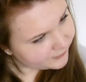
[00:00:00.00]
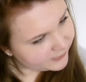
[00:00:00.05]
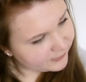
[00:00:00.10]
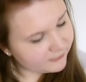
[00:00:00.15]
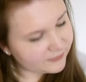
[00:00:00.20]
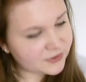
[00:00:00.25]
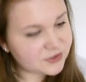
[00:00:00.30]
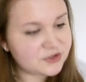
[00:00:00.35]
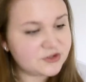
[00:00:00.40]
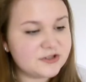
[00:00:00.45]

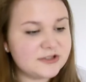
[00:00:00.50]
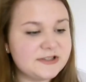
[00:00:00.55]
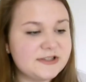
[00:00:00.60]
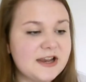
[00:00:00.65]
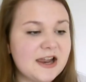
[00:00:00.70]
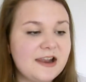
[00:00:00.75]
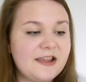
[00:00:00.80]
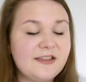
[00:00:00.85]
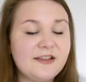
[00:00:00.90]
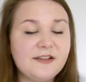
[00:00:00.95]
The original
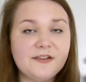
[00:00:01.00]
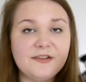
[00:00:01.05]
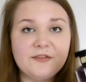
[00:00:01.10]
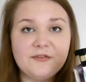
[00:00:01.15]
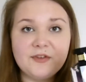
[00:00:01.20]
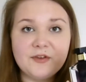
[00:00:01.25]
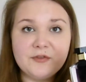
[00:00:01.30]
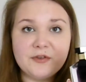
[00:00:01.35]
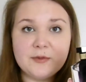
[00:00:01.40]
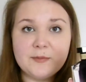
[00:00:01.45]
Stella. This
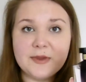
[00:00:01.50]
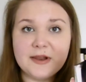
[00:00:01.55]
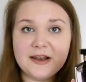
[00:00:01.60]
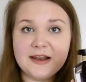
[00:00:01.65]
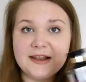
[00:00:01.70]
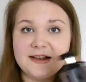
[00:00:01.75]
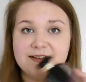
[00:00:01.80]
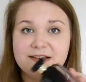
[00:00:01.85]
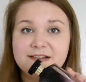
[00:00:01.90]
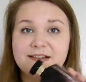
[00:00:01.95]
is 50
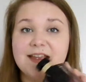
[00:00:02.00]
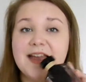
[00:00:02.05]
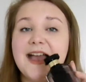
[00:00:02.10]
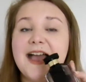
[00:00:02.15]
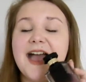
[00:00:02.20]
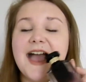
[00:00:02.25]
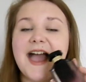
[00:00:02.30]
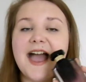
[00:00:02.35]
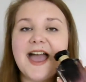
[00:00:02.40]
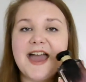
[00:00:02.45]
millilitres.
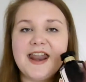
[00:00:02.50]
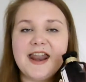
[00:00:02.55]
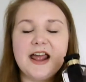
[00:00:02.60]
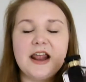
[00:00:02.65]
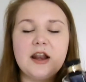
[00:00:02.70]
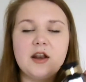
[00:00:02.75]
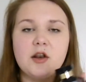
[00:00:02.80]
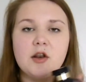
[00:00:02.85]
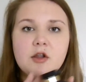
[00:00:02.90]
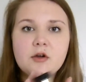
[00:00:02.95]
And
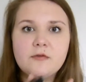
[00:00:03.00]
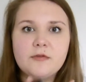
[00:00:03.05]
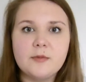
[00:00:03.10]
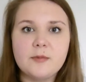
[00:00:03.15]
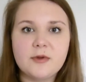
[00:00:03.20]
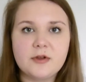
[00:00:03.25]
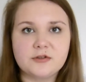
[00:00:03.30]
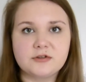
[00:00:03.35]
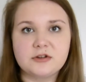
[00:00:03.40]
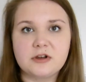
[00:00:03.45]
I love the
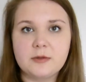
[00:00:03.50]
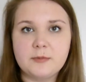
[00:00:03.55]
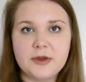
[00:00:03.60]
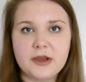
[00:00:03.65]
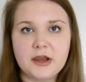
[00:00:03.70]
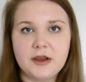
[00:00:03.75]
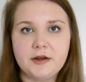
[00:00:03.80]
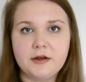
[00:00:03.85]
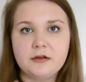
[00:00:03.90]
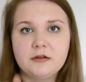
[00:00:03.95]
bottle. I
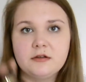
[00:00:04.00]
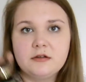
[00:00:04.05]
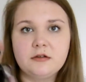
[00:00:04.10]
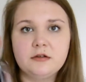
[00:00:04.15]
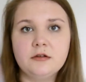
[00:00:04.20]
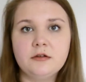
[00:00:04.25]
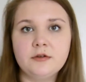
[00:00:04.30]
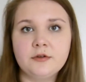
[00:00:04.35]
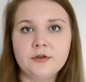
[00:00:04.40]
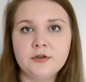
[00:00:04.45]
mean,
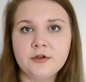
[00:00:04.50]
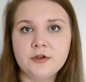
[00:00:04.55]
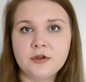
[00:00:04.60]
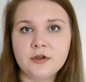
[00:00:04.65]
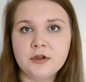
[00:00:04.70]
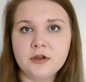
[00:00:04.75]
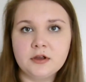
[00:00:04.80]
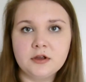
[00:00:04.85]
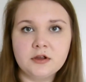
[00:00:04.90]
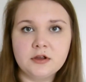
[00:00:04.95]

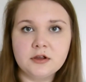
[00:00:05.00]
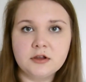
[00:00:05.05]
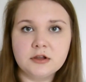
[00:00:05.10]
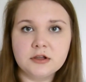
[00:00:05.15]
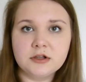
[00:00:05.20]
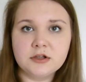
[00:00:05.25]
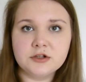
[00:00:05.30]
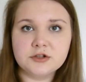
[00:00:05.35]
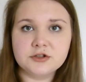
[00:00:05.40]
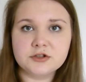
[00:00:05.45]

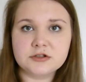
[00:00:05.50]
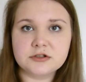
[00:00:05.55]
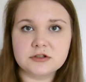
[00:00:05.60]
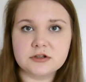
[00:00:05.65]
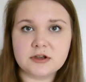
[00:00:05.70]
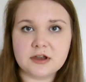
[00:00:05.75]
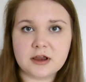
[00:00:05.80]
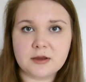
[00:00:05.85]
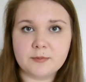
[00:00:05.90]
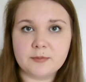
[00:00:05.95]
just
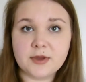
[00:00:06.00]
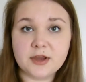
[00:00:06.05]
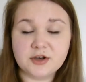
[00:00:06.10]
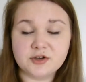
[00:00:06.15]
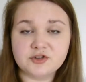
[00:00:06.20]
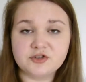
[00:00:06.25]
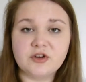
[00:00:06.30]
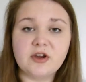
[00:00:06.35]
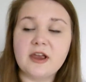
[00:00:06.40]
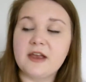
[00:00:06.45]
look how
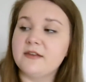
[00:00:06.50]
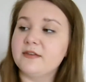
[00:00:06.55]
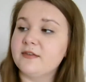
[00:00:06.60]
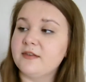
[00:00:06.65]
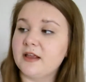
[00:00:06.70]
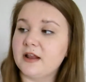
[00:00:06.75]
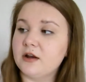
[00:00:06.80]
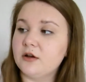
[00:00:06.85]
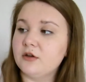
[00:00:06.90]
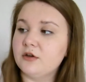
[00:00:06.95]

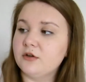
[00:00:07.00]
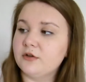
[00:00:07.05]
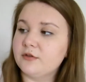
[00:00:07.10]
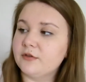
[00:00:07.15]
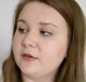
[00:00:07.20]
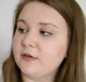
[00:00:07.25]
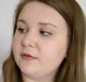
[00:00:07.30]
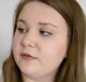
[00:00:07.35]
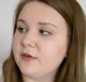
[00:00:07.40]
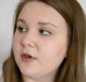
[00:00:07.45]
picturesque that
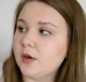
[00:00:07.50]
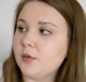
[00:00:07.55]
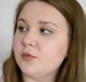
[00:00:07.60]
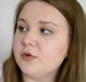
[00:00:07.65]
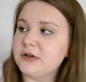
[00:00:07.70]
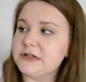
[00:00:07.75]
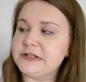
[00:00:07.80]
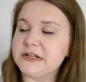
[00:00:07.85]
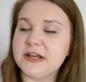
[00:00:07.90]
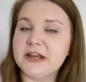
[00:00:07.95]
looks. It's so
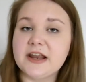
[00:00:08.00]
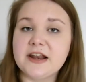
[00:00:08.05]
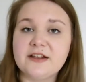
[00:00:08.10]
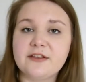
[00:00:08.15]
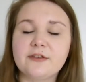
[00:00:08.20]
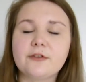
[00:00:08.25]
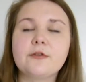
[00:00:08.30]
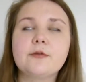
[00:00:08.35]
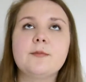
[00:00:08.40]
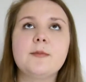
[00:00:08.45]
pretty and
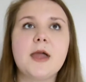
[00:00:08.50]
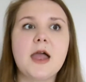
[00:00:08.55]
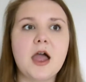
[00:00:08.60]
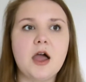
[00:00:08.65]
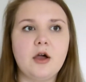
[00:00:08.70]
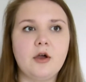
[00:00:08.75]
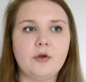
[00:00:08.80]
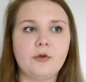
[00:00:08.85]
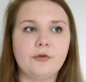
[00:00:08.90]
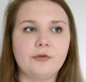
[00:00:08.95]
it
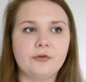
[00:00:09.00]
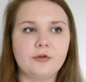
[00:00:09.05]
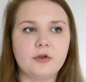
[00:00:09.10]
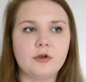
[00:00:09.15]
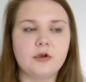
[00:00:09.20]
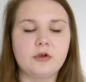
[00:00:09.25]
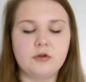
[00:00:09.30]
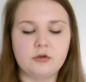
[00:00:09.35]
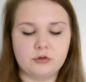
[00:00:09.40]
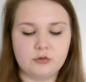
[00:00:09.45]
smells
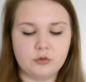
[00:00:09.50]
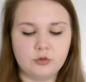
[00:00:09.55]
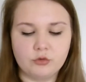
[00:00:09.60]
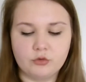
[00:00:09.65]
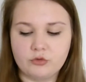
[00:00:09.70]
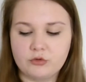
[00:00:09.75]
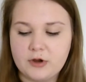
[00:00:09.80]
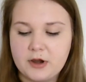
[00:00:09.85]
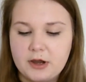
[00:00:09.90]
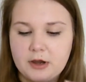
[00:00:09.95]

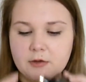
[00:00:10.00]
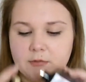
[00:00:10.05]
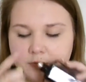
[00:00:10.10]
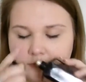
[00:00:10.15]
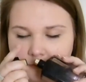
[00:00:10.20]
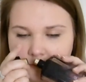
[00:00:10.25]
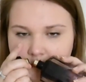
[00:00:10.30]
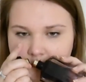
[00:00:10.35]
great.